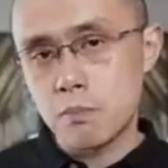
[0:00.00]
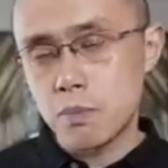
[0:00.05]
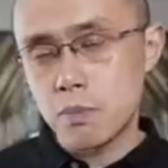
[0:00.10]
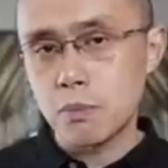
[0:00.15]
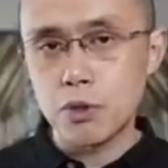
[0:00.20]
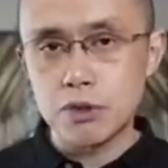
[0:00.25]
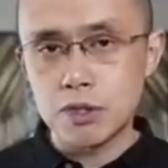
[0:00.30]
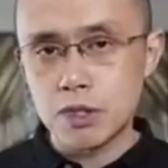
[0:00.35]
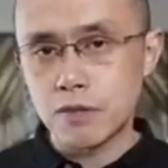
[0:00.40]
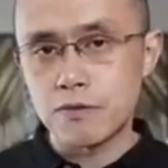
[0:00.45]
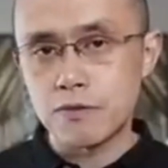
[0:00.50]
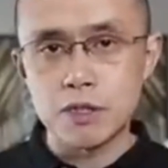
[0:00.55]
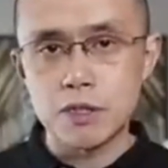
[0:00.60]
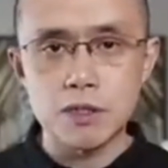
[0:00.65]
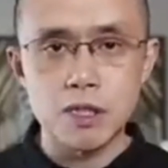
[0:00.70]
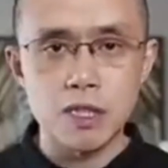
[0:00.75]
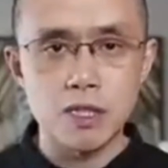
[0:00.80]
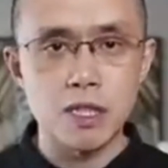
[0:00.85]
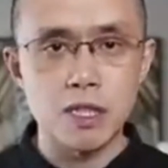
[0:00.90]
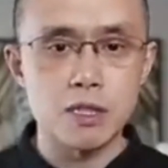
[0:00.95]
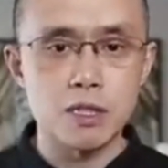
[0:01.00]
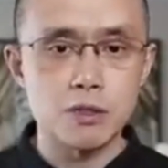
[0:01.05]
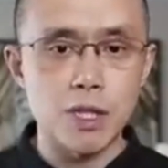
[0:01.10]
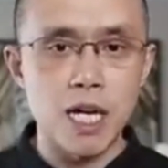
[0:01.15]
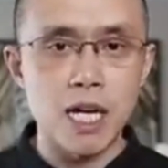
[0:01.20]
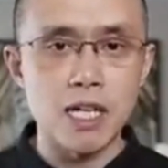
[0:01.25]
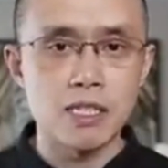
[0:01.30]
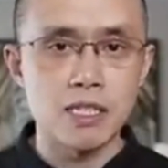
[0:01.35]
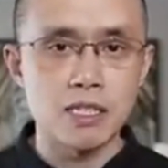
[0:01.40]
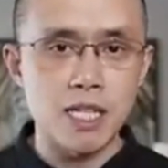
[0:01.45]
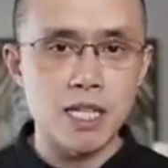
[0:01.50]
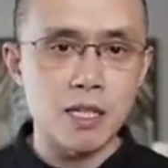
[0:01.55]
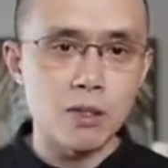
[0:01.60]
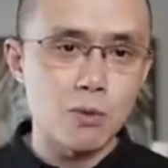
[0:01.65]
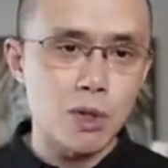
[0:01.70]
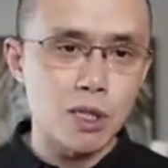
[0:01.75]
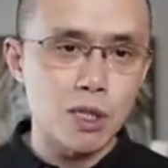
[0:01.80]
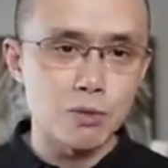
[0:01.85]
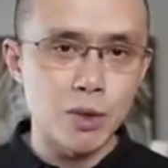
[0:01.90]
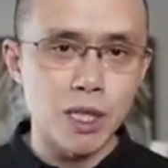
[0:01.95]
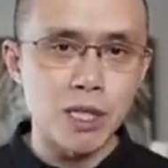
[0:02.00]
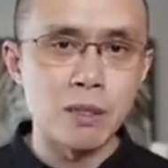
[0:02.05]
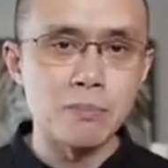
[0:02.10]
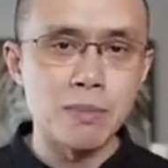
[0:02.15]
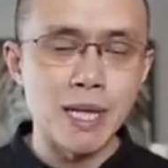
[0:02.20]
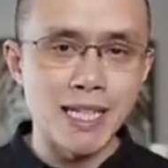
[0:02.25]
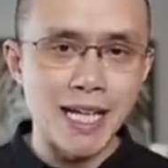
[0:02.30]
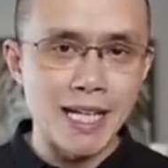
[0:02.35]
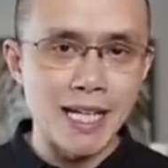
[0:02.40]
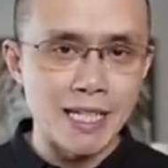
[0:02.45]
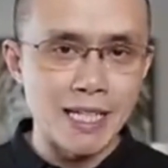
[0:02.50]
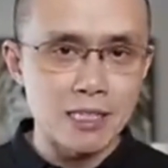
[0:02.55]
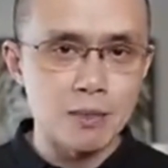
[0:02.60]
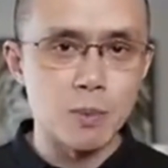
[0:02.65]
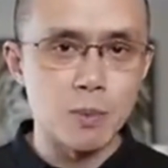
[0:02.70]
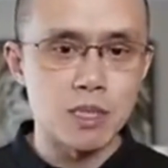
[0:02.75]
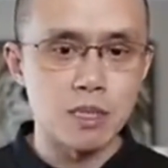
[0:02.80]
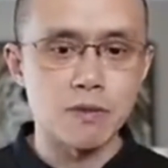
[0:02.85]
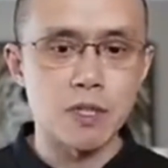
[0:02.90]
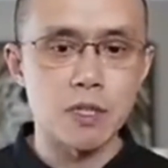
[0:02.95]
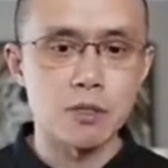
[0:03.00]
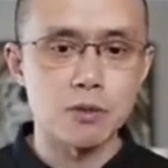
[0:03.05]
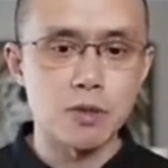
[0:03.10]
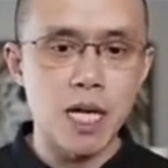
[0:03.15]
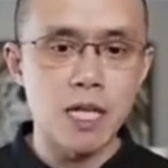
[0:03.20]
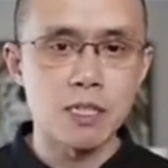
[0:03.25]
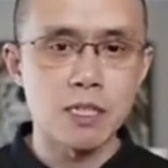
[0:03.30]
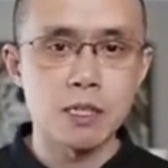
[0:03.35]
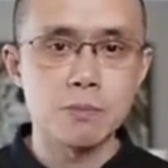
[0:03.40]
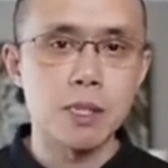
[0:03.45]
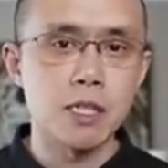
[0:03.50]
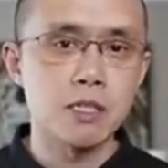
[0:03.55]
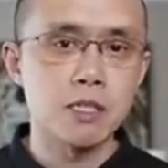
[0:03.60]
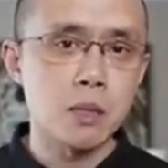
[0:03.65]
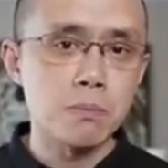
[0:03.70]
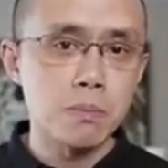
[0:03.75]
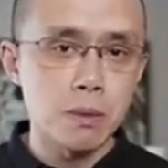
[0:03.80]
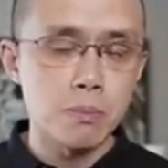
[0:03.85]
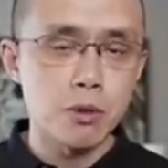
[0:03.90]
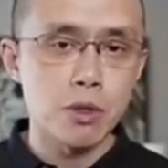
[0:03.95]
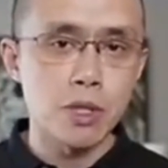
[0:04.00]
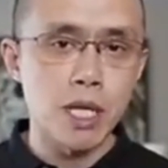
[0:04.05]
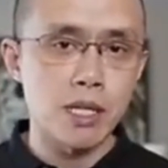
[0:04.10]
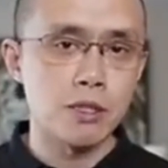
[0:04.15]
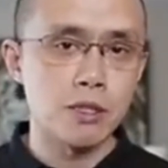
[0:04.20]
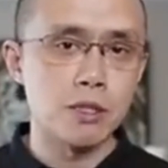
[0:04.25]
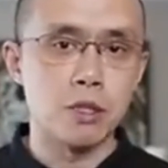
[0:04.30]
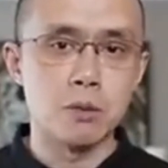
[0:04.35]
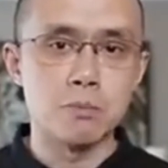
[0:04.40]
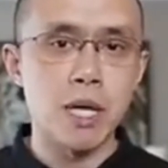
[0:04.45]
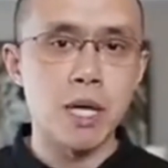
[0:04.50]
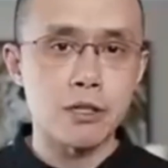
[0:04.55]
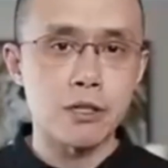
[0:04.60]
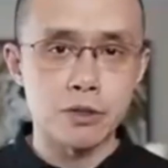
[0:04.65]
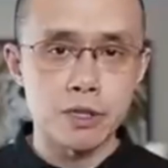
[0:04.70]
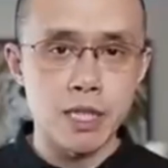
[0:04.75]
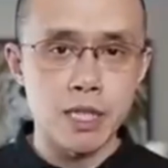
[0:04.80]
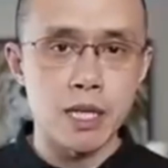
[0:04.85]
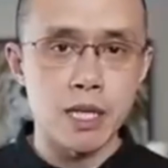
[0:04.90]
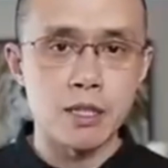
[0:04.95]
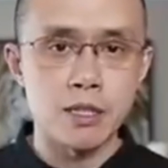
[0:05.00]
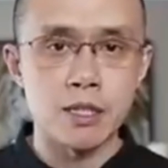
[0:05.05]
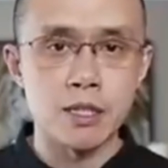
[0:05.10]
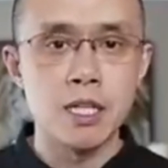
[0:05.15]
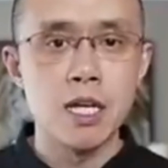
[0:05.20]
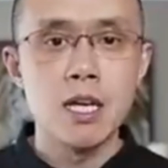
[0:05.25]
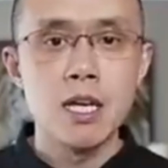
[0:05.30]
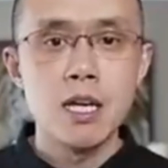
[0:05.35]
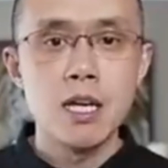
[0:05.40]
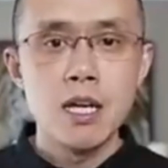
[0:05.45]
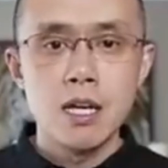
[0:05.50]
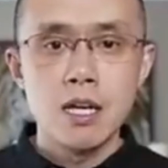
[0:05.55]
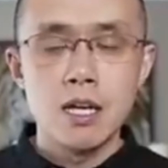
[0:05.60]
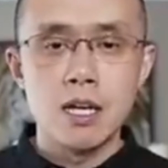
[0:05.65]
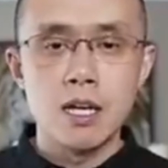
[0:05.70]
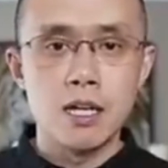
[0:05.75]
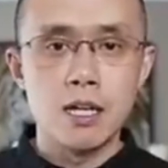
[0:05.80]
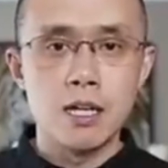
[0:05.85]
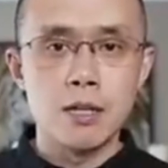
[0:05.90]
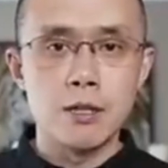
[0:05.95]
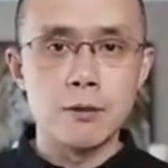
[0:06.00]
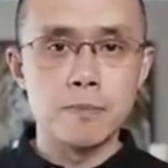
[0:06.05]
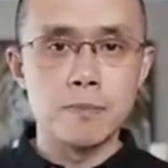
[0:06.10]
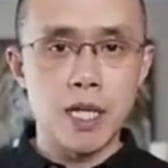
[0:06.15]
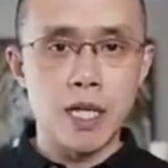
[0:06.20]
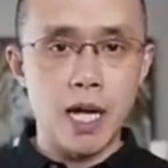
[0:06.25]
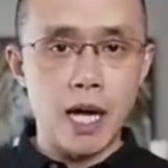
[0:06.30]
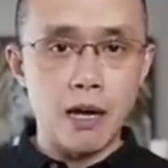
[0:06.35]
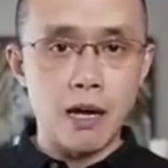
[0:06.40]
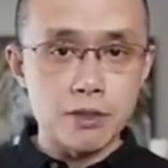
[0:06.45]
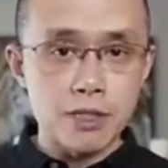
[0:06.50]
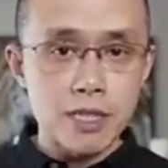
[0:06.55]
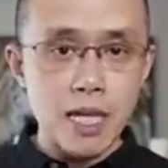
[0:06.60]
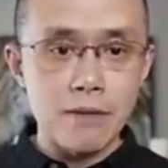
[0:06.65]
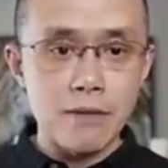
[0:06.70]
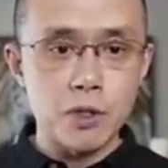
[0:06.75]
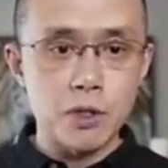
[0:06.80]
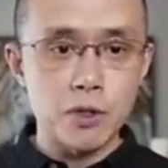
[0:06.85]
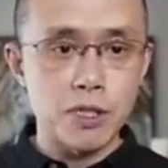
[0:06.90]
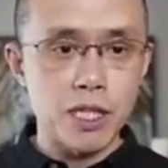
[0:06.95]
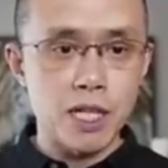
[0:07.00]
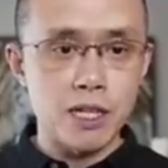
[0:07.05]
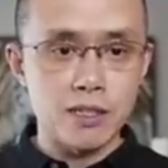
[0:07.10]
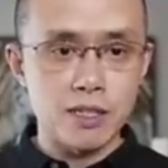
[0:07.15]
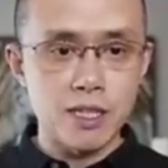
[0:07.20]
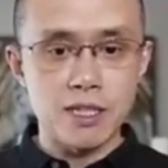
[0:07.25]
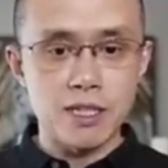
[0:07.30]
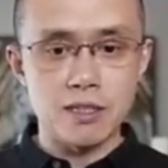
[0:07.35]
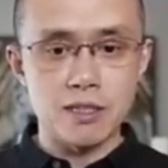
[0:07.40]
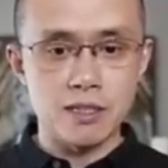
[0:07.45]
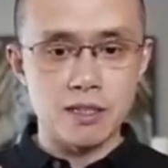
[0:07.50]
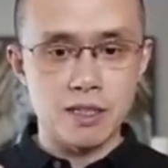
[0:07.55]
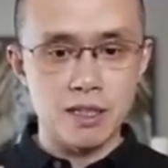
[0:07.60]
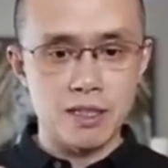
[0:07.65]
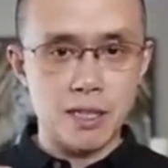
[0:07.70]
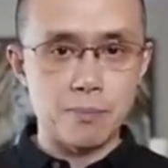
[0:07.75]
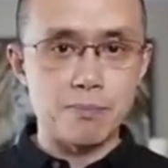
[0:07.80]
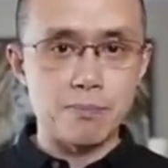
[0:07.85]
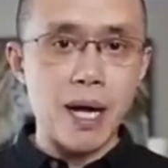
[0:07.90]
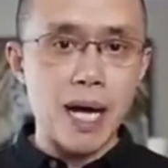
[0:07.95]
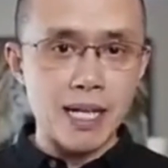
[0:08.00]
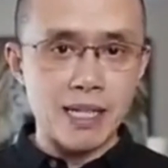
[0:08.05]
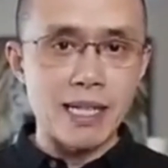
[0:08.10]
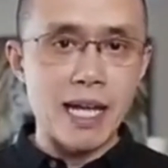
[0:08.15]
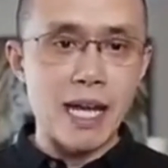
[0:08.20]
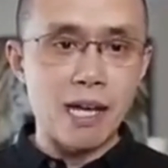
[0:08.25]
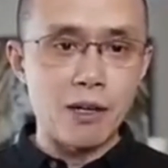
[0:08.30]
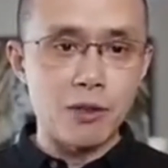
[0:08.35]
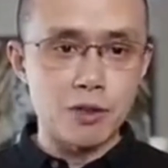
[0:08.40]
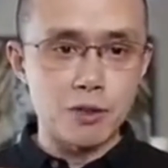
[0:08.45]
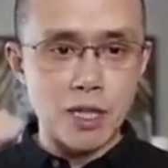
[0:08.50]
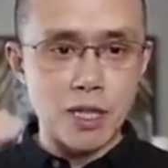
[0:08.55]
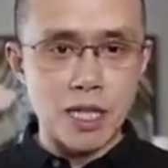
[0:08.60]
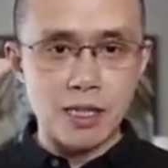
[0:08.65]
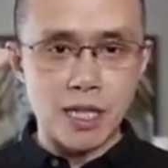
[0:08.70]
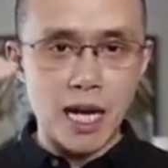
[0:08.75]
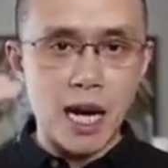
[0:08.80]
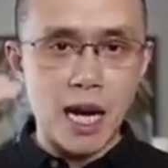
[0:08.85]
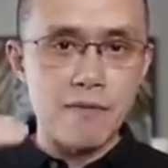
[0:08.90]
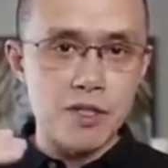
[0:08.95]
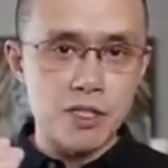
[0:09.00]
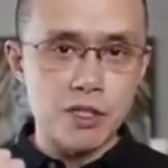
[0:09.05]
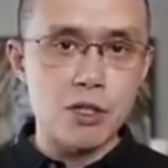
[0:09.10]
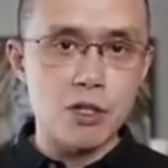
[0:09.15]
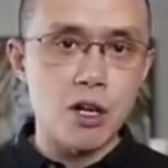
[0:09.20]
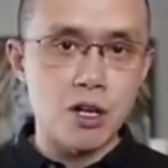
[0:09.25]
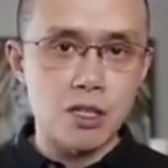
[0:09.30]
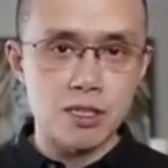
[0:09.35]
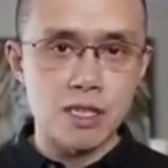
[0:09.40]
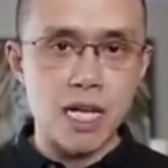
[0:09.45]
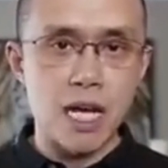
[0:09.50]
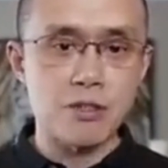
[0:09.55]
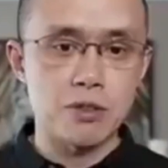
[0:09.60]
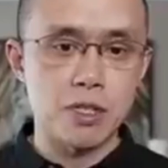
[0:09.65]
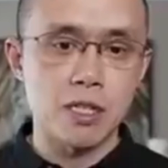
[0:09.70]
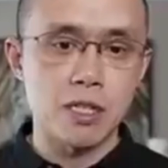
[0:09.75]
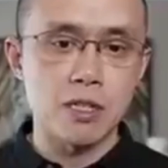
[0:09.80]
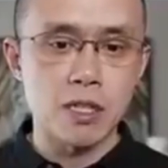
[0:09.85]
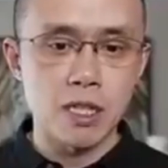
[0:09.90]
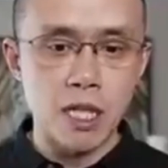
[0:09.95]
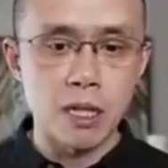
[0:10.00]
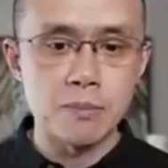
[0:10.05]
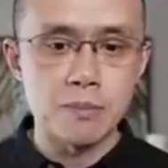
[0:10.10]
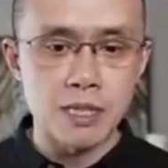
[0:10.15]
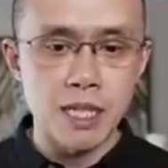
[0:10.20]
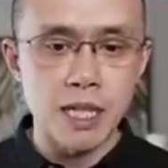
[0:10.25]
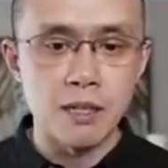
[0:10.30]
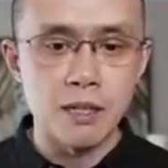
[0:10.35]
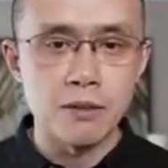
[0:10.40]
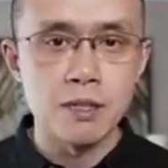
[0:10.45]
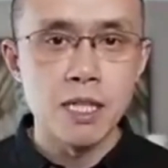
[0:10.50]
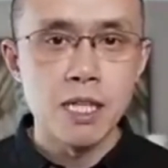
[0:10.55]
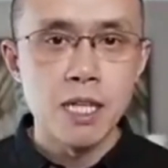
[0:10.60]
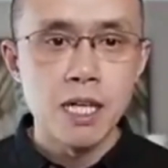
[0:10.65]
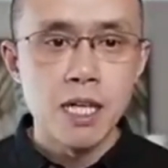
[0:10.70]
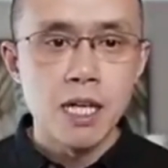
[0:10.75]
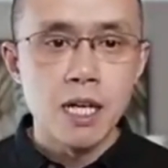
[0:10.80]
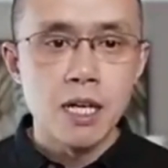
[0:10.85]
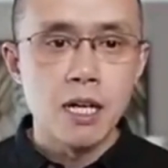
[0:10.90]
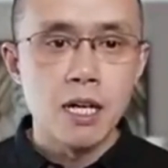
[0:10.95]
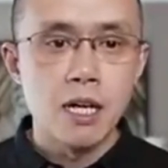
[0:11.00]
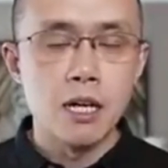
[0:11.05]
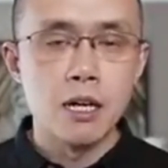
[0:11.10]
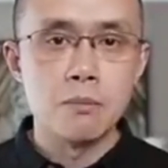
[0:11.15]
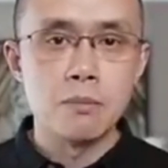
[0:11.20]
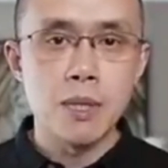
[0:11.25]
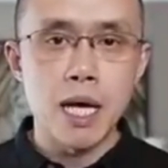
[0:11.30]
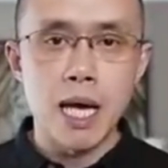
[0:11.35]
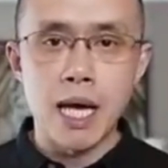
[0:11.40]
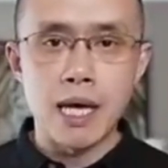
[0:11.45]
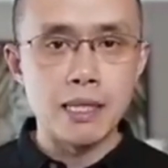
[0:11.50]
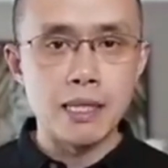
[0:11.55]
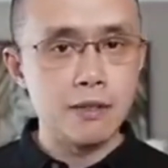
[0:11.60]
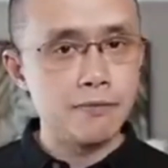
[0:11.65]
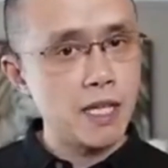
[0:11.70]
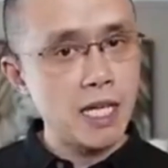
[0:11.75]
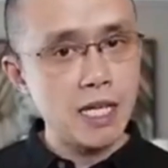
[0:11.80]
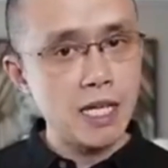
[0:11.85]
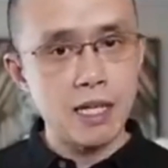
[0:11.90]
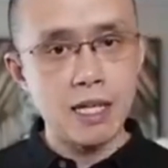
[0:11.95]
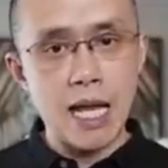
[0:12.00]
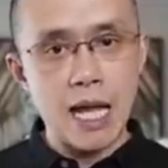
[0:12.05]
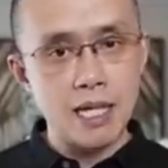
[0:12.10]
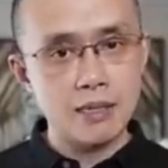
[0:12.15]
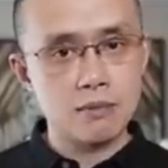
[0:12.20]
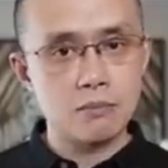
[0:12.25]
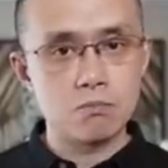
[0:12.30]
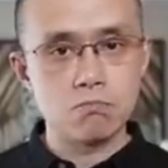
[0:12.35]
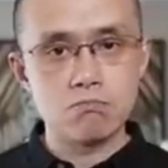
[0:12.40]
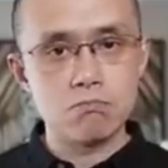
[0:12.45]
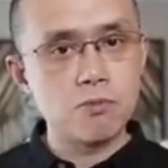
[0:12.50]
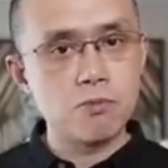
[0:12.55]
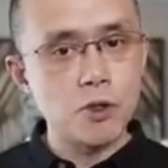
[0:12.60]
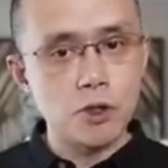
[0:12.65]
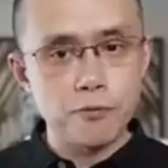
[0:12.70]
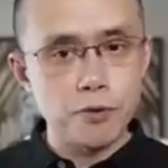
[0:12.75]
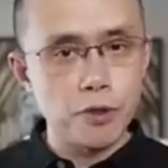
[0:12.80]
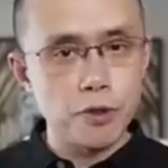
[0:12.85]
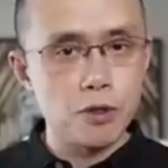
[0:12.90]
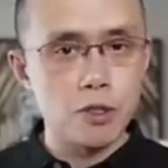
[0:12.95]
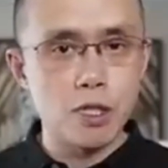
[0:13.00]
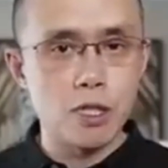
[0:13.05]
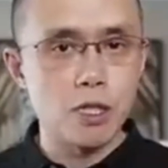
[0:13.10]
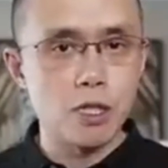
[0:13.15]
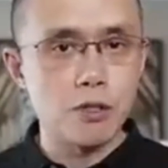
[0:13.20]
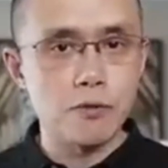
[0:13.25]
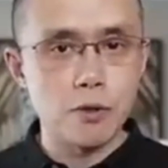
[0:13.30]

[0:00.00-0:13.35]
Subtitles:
different people use different strategies. I don't want to recommend any specific strategy, but some people micro seller, El Salvador, they're buying now so that the average cost actually comes down. And if they can last for a few